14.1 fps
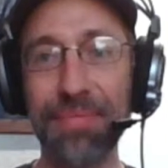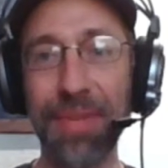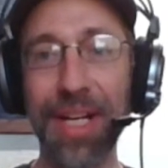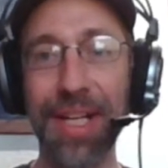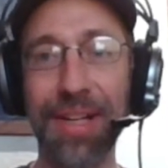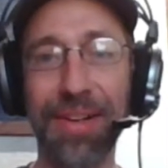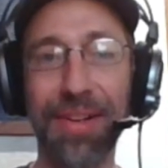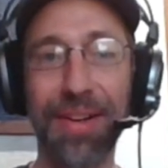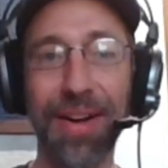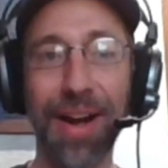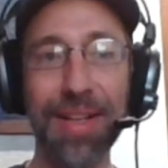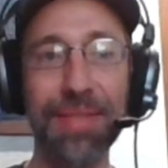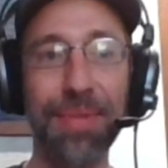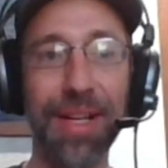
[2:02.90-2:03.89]
meeting her
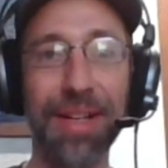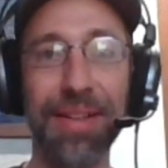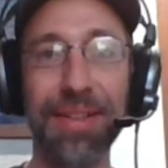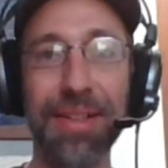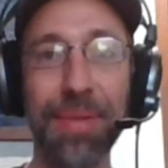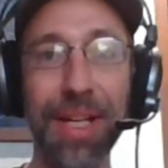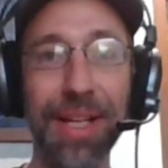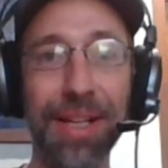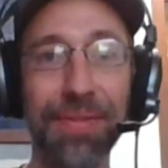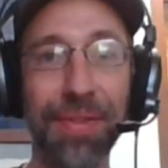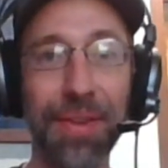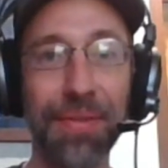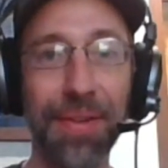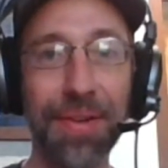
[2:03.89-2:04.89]
husband to be
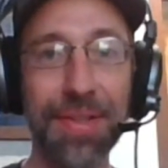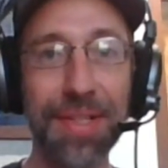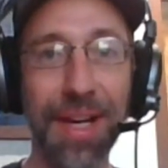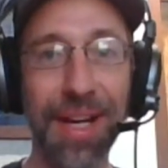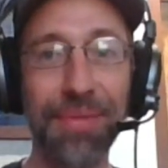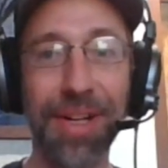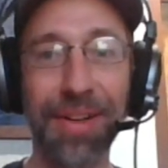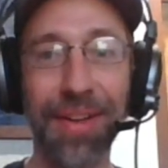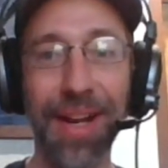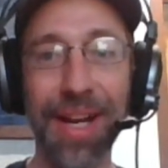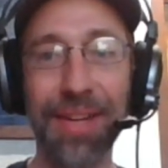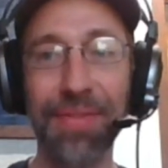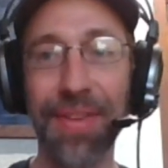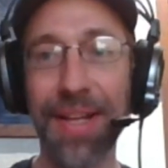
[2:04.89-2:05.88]
for the first time in her
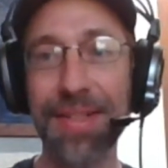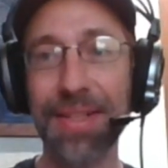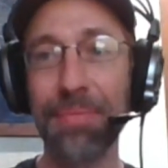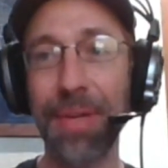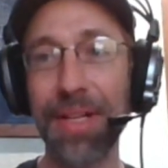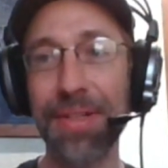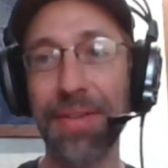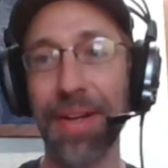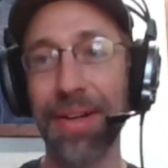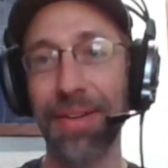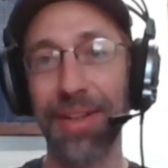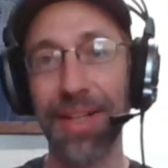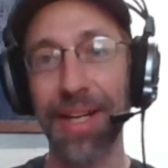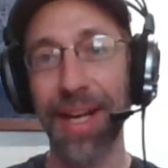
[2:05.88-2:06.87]
life, and that's the picture that
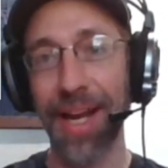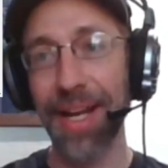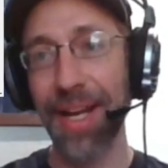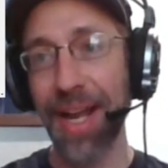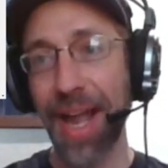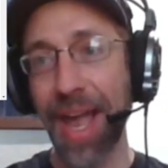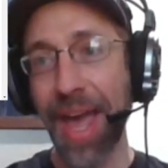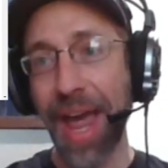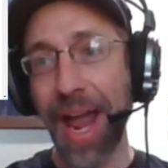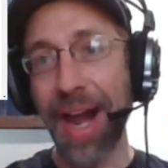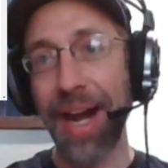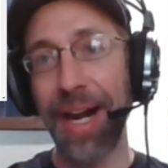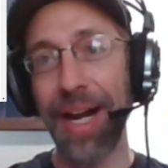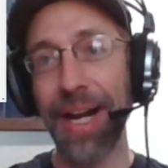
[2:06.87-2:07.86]
you're looking at.
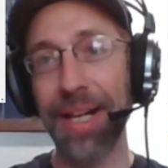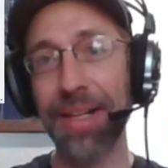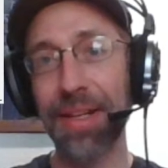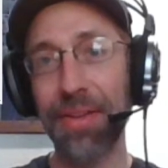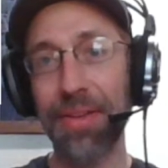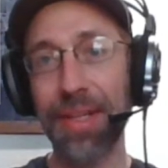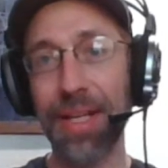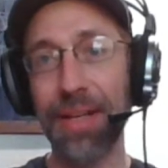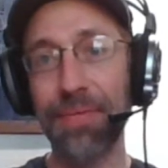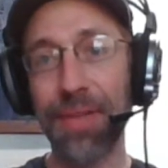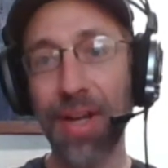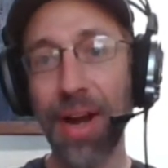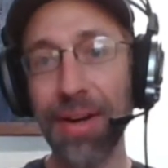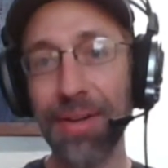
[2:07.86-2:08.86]
And the
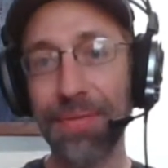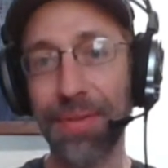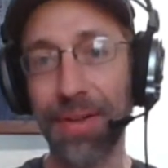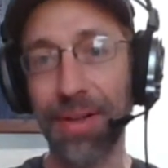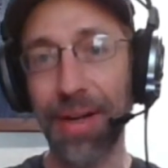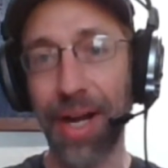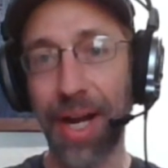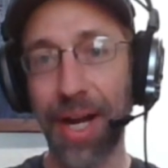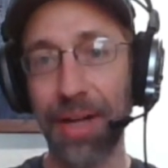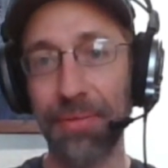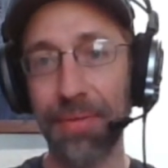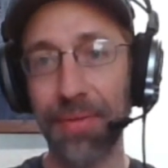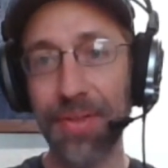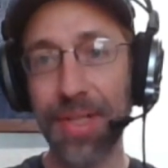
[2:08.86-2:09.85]
photographer,
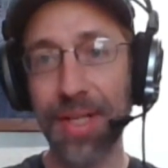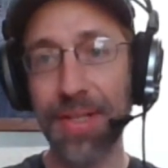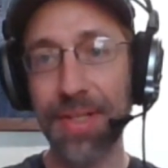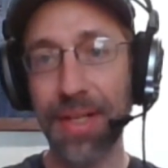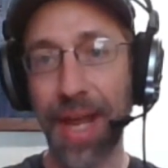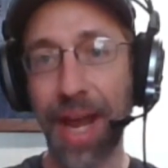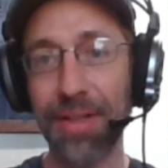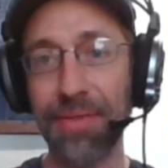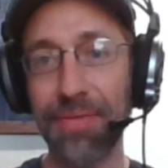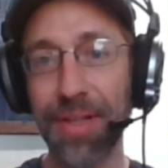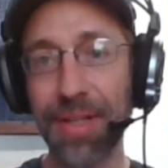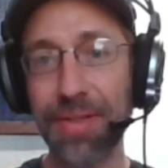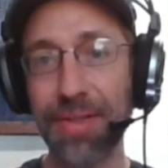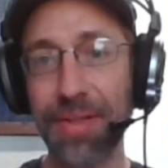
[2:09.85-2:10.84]
she's an
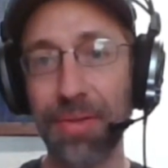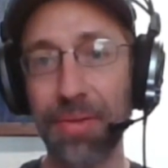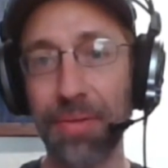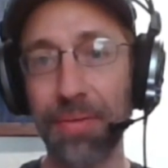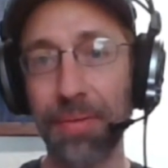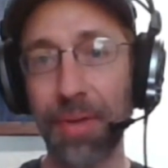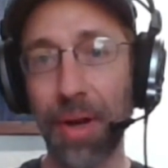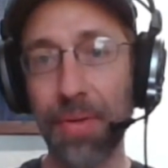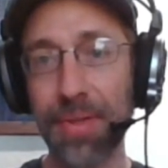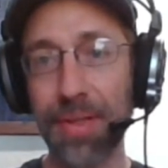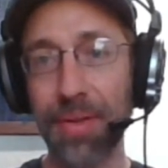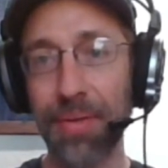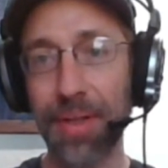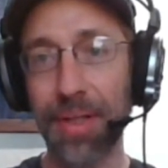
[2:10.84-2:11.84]
activist who goes
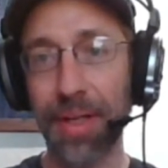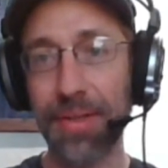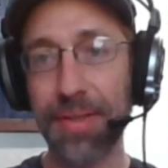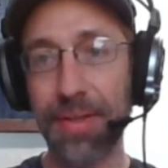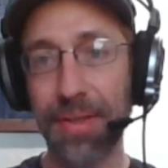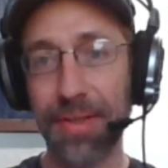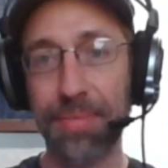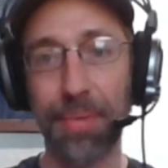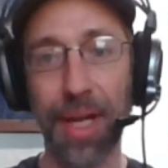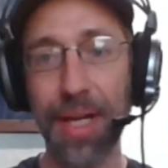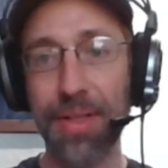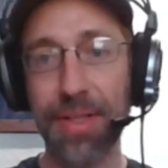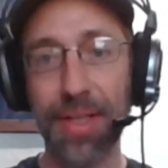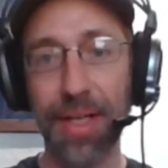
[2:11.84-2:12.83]
through and
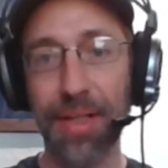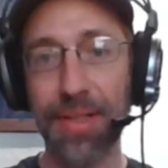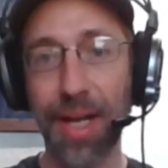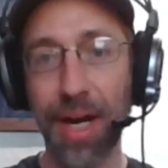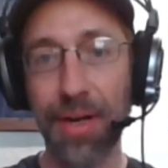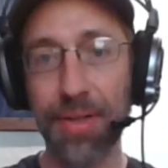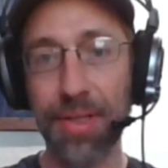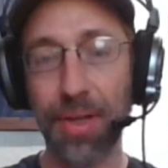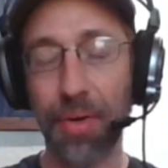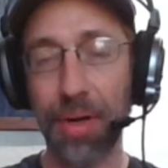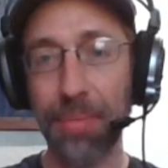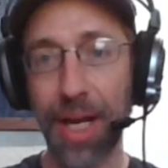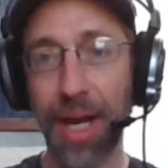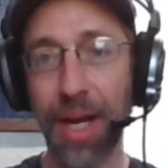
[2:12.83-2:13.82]
explains the entire
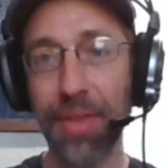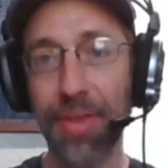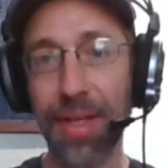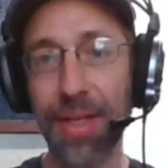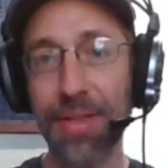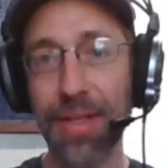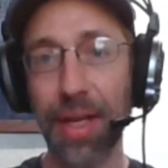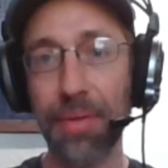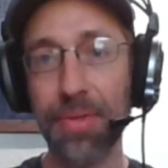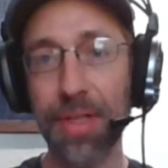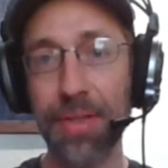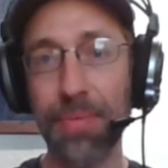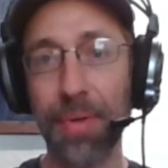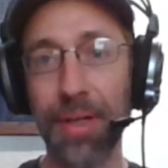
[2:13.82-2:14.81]
story behind this.
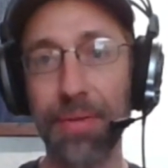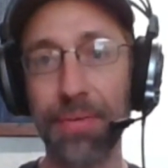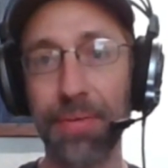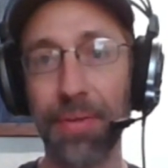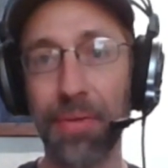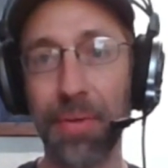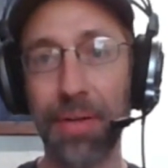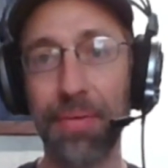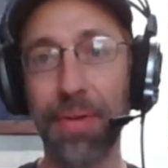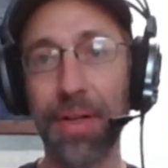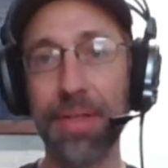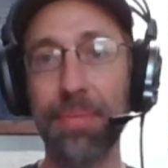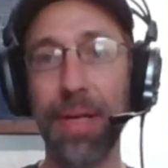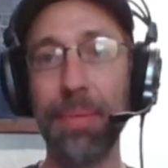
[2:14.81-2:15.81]
She's one of
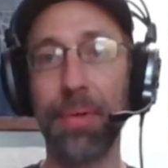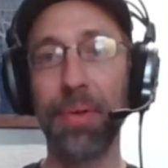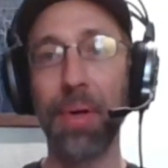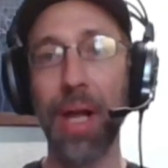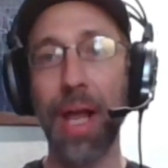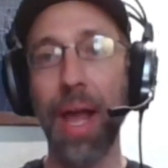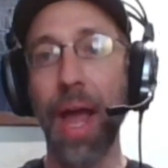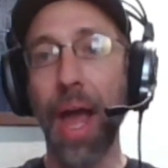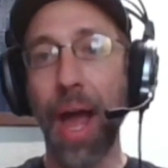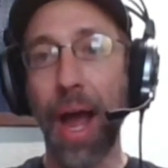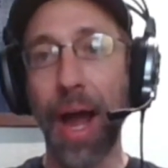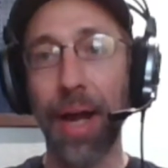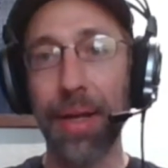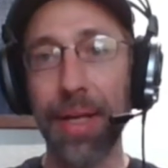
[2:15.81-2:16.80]
Rick's people.
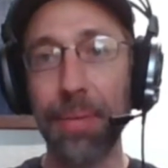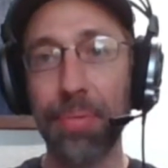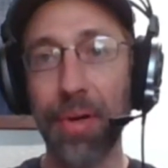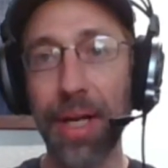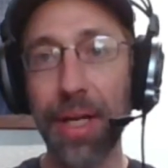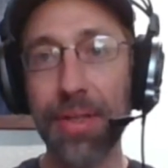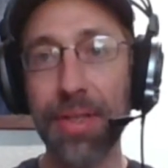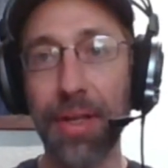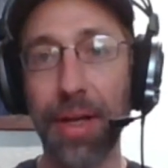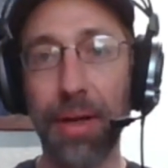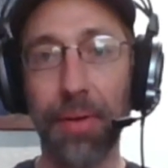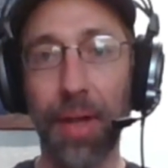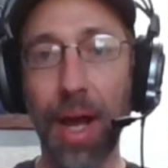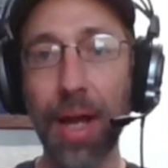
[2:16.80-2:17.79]
He brings
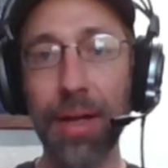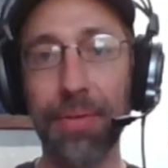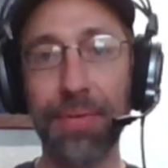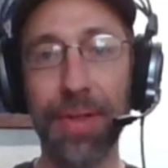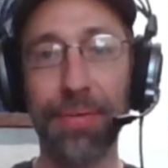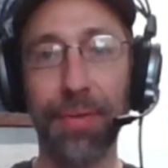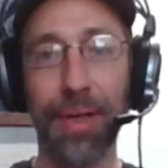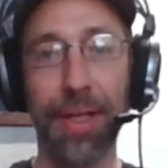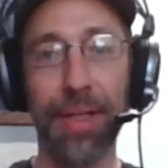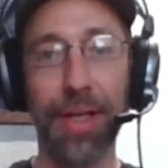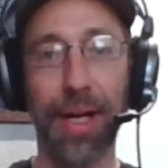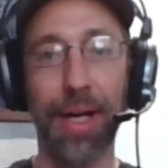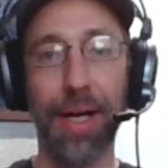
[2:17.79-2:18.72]
a lot of different